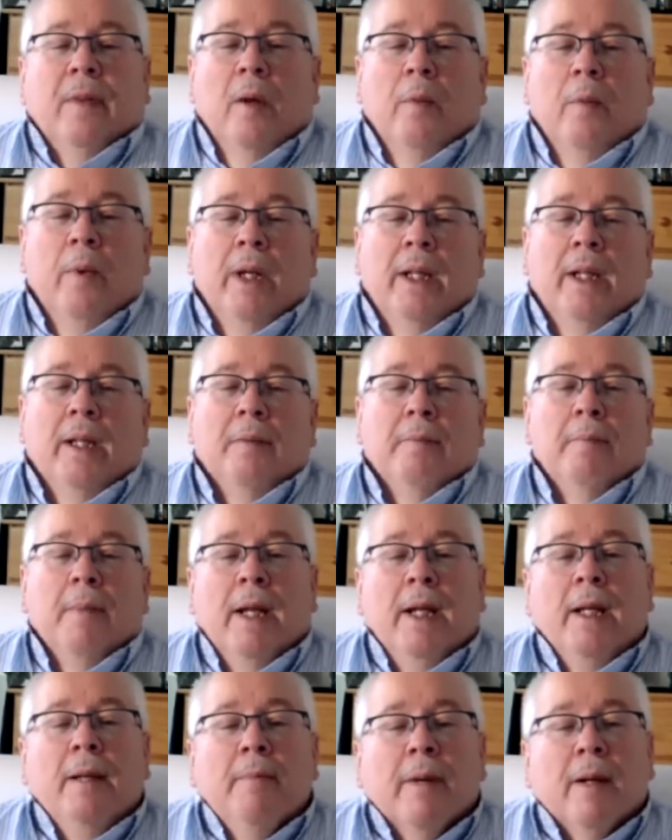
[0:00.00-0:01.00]
and we need
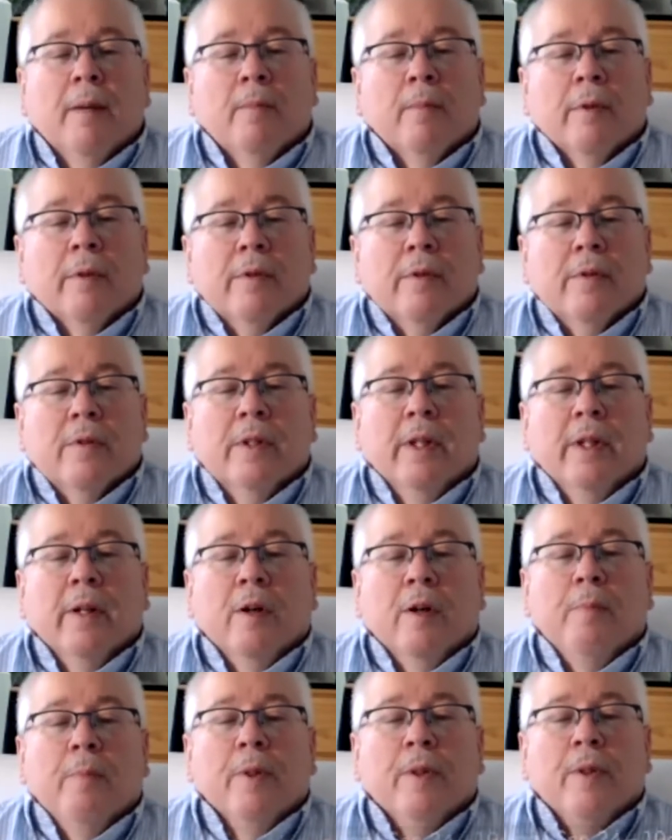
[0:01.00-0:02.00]
many members to
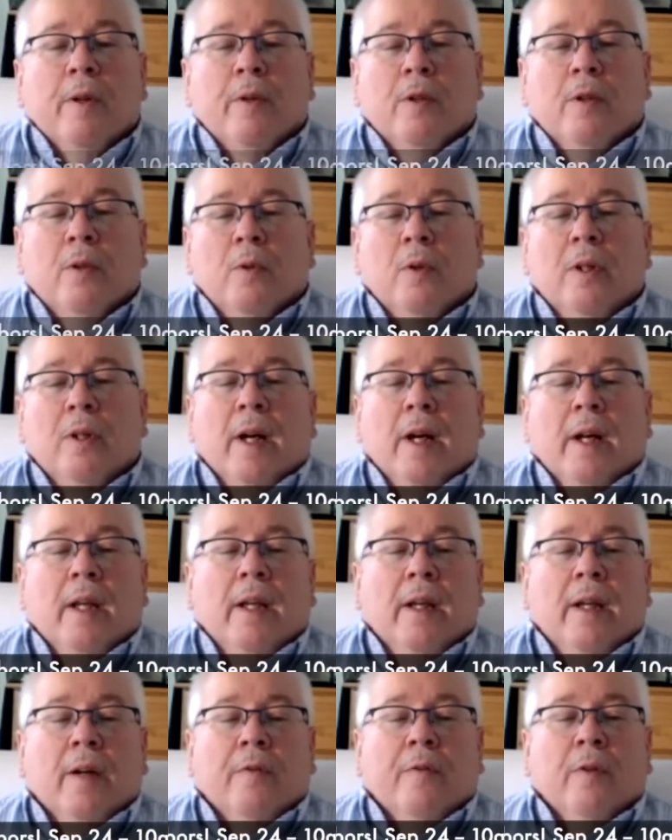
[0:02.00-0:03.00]
help with our door
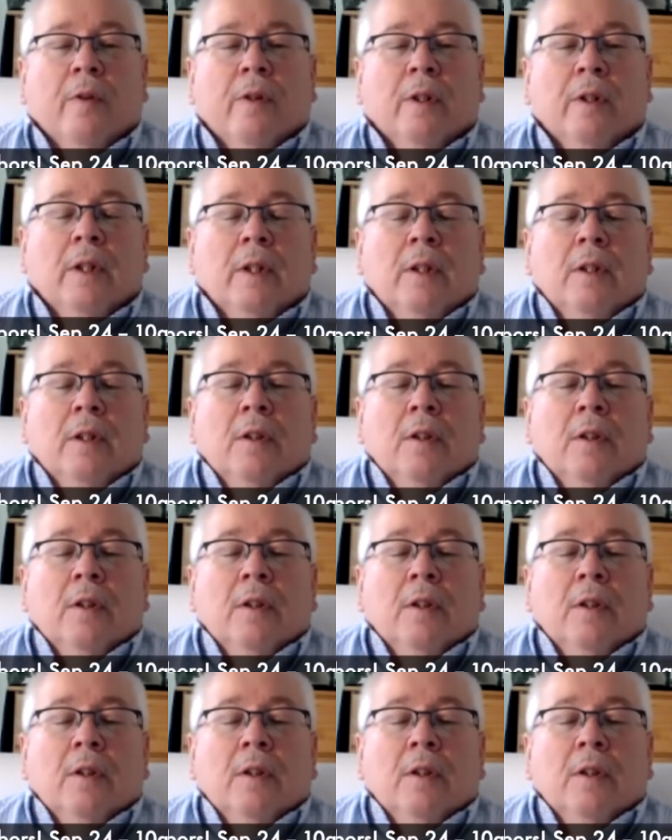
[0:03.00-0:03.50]
knocking effort